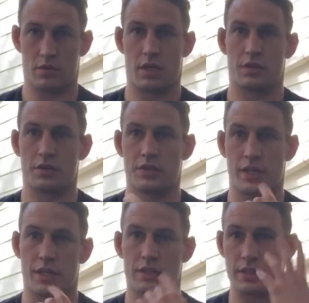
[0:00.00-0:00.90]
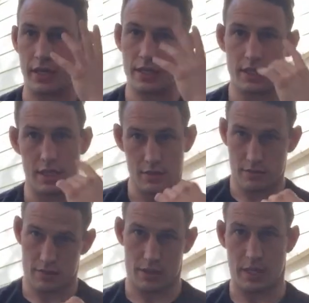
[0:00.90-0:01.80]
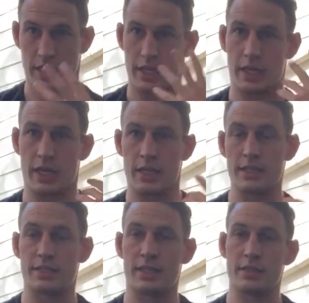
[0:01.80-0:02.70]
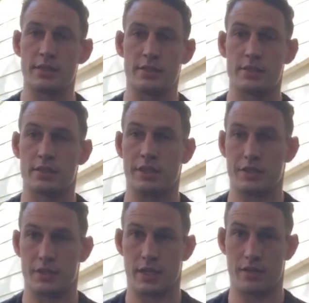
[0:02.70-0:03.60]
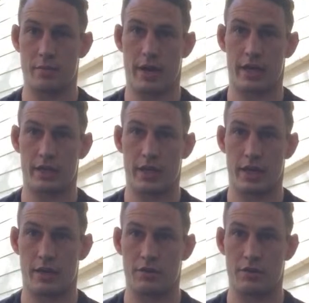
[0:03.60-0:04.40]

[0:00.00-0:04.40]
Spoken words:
Tuck the chin in slightly with that like kind of like tingling sensation down the back of the head,